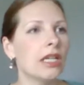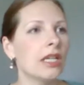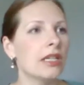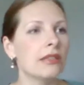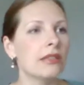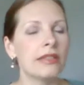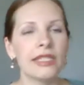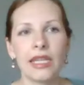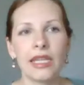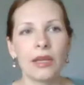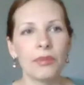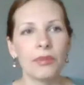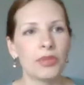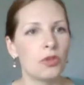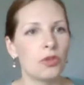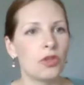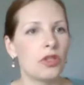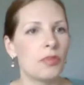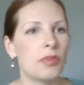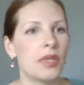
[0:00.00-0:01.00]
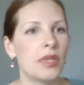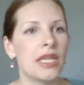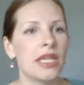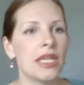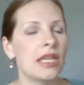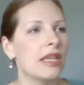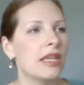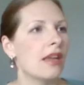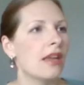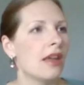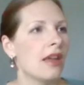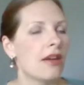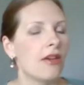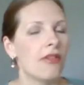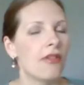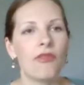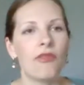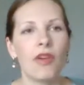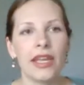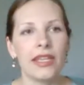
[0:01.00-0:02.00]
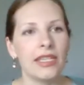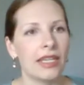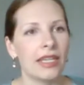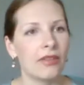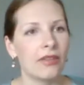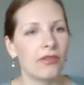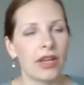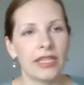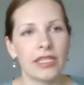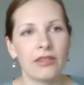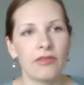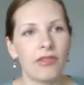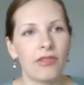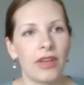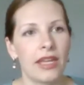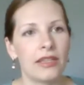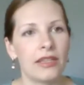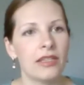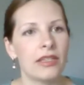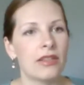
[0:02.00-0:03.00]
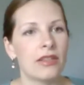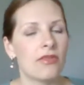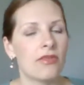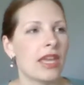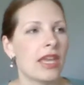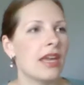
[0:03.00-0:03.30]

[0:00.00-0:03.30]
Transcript: steps would be finding a right event,